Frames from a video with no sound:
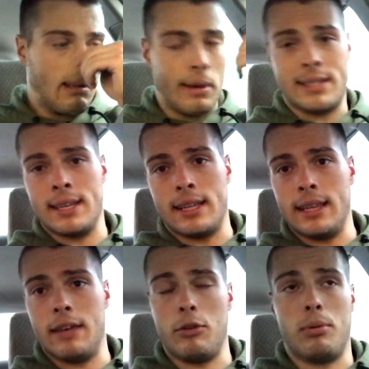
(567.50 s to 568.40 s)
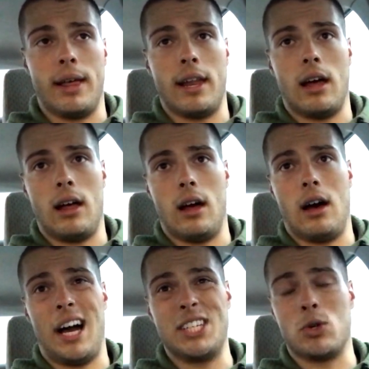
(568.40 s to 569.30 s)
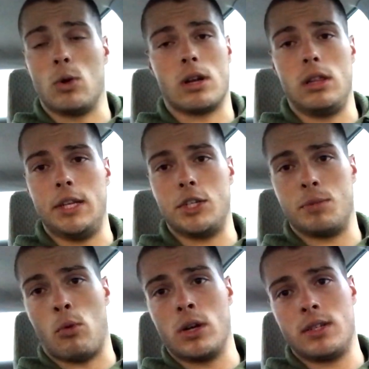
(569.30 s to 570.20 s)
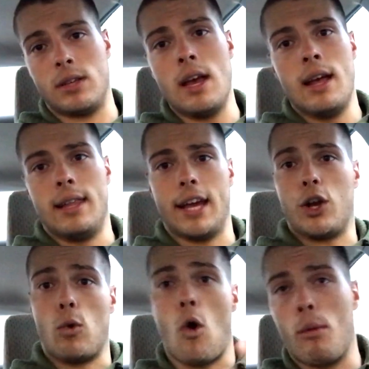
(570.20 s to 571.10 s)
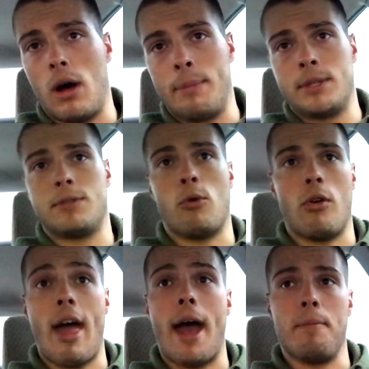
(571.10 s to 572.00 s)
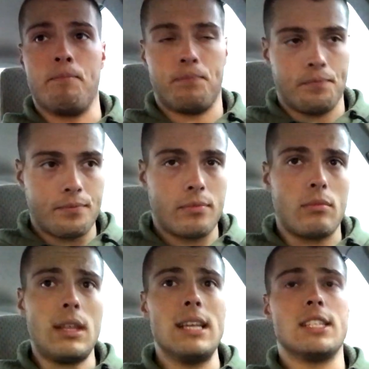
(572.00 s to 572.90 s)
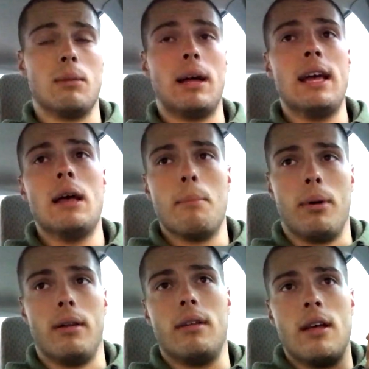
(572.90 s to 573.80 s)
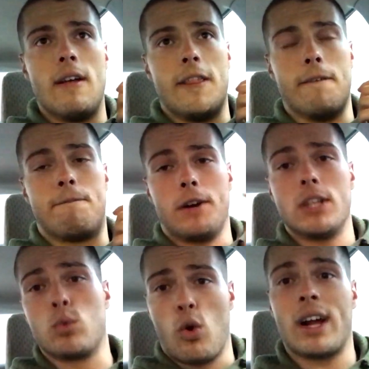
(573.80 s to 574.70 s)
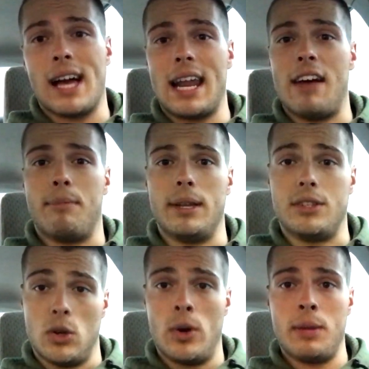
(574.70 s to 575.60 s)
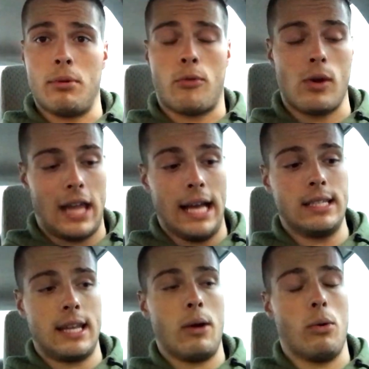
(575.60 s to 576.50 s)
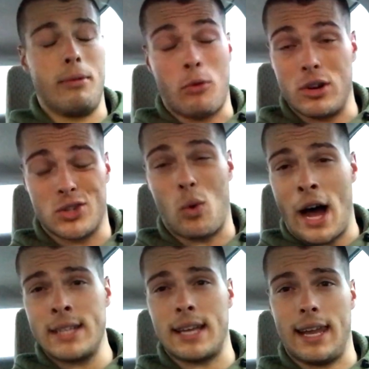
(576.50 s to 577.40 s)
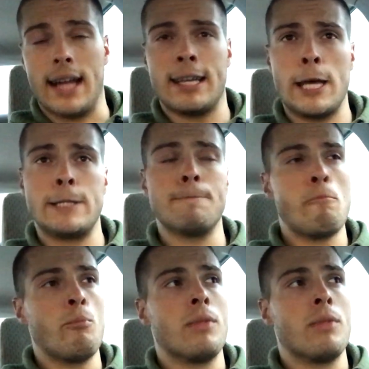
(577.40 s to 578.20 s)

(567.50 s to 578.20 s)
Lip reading: Basically, if you played high school or collegiate sports, like your warm-ups for that. But the first workout I've been doing before squats on leg days